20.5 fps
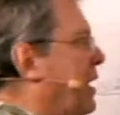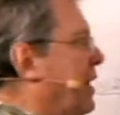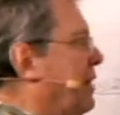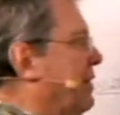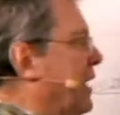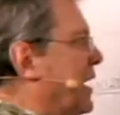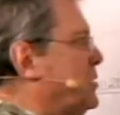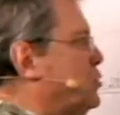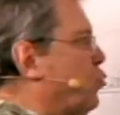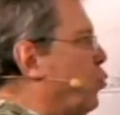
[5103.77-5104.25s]

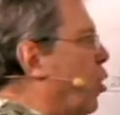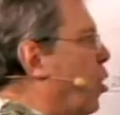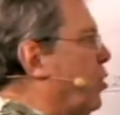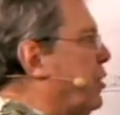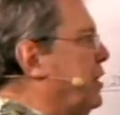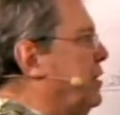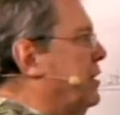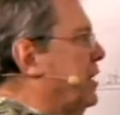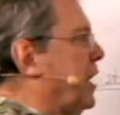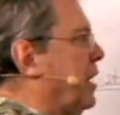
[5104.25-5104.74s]
That's
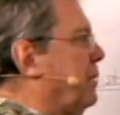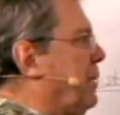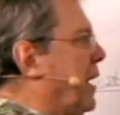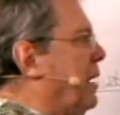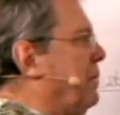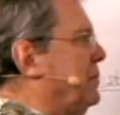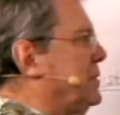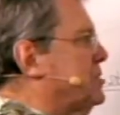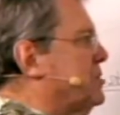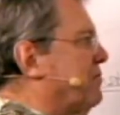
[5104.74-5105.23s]
walking the
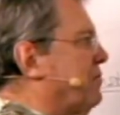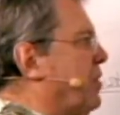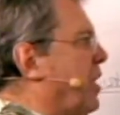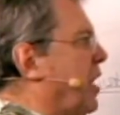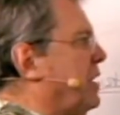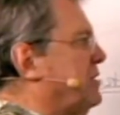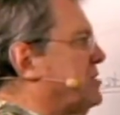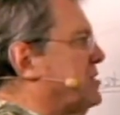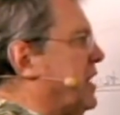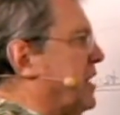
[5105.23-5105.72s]
commandments of
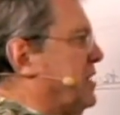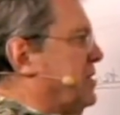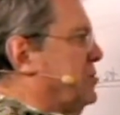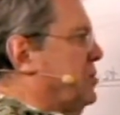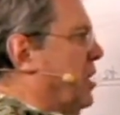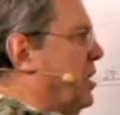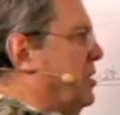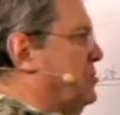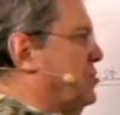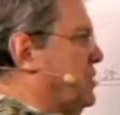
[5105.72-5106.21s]
God, 2
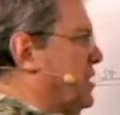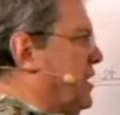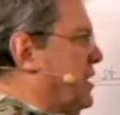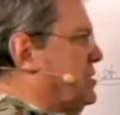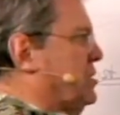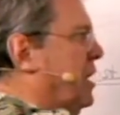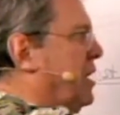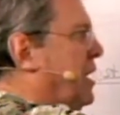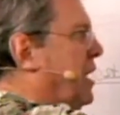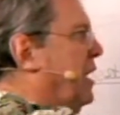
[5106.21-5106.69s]
John
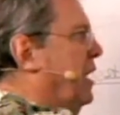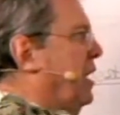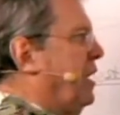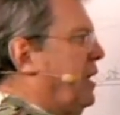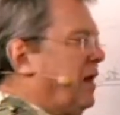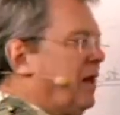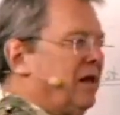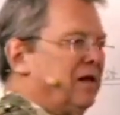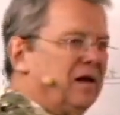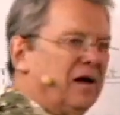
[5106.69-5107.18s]
6.
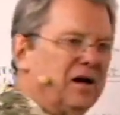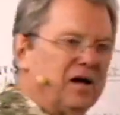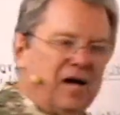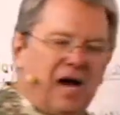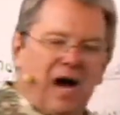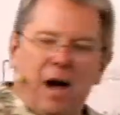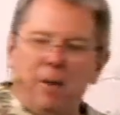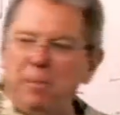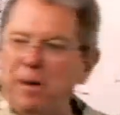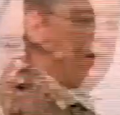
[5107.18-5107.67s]

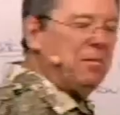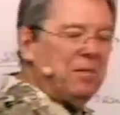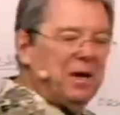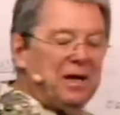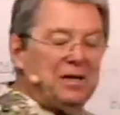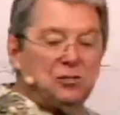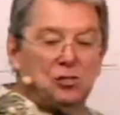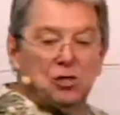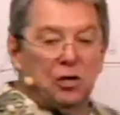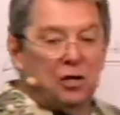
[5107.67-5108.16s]
Agape
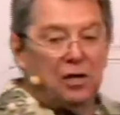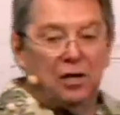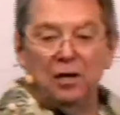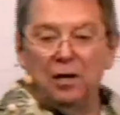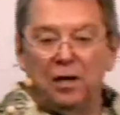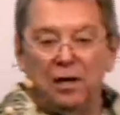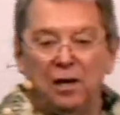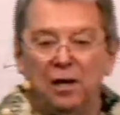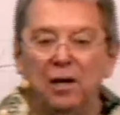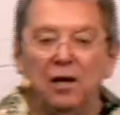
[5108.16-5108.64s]
means
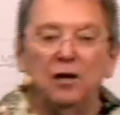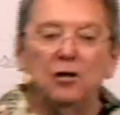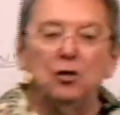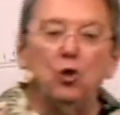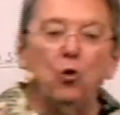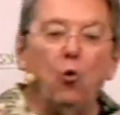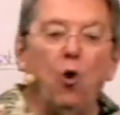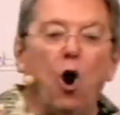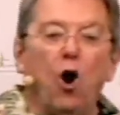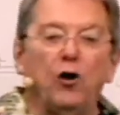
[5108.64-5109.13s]

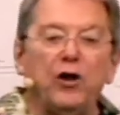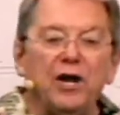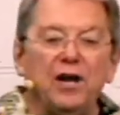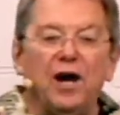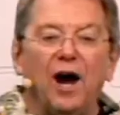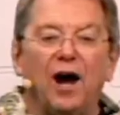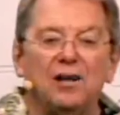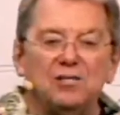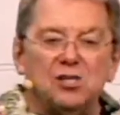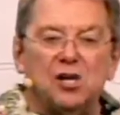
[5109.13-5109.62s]
to walk in
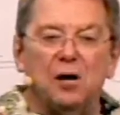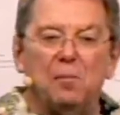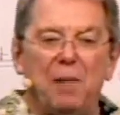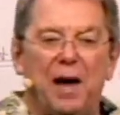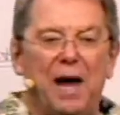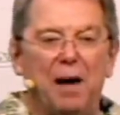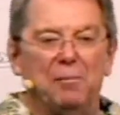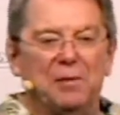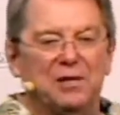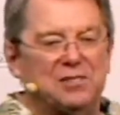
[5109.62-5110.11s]
God's
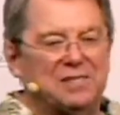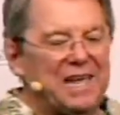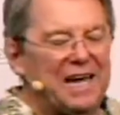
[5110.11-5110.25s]
commandments.